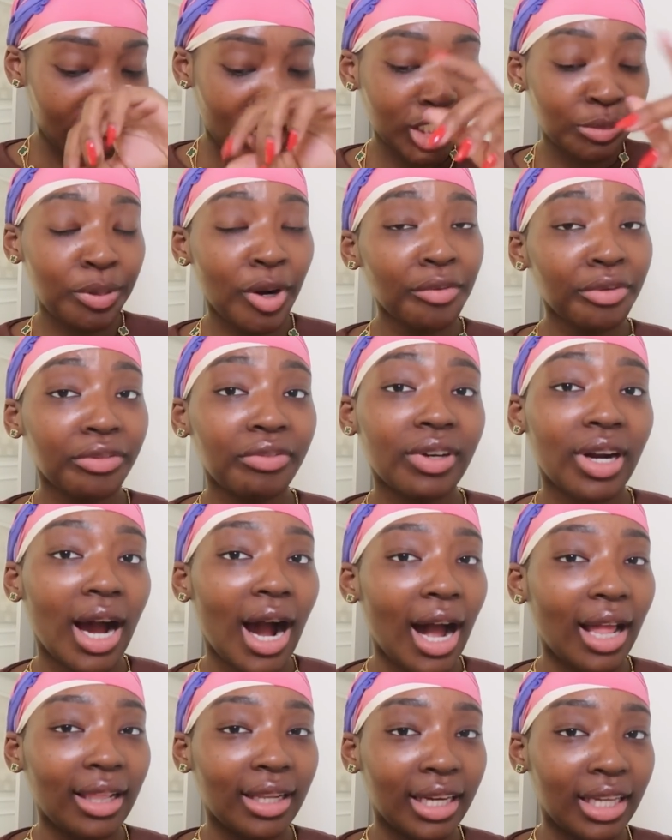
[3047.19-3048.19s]
it's perfect for the
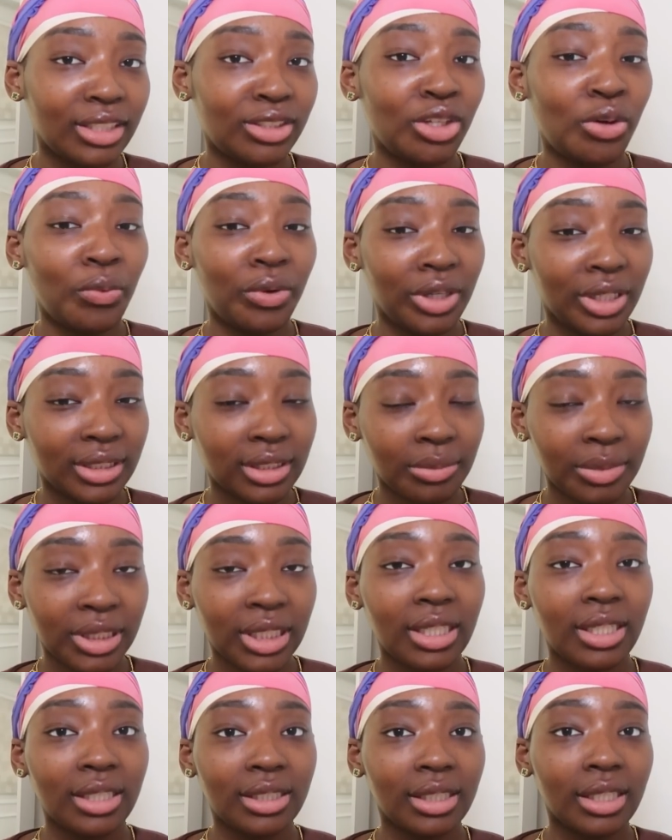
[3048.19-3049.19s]
holidays no wonder it's
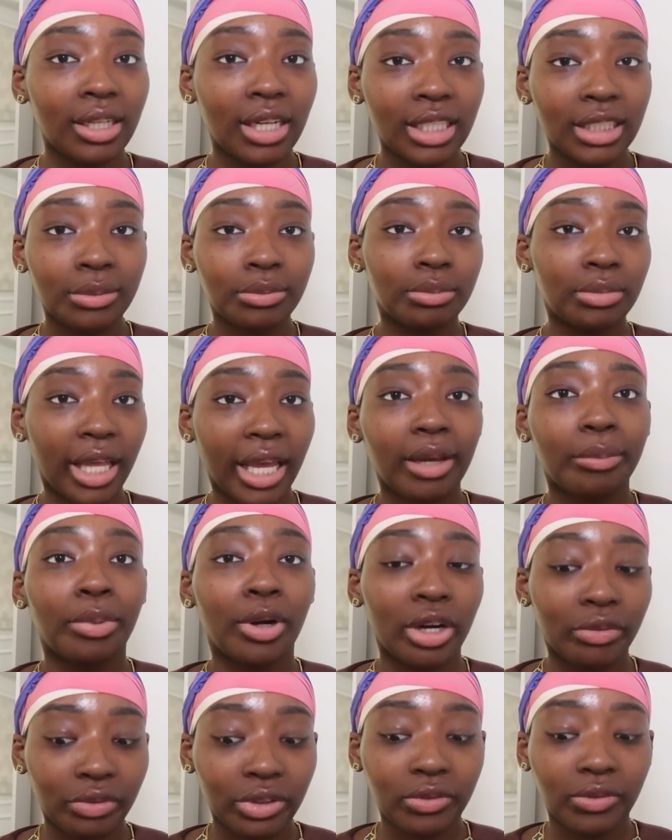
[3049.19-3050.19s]
limited edition it's like
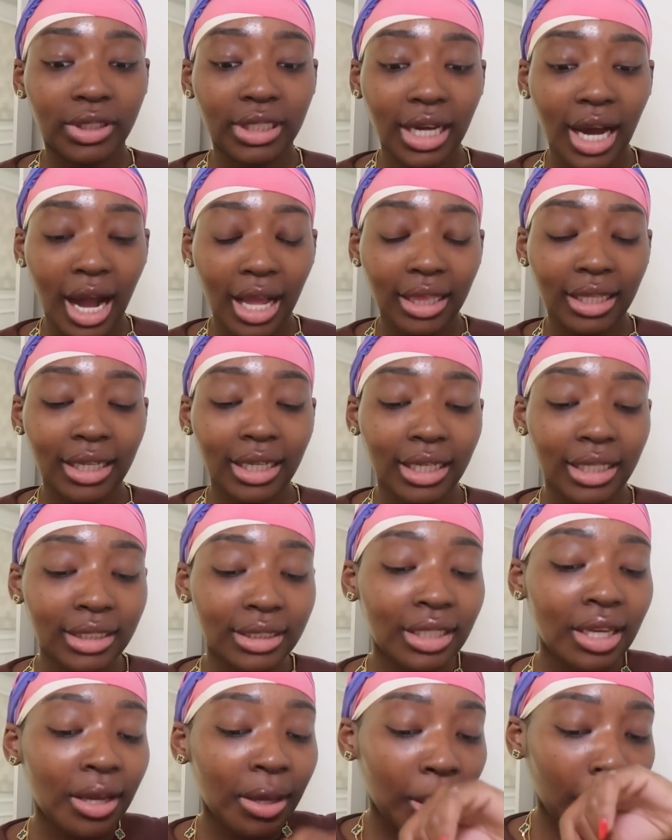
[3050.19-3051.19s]
perfect for the holidays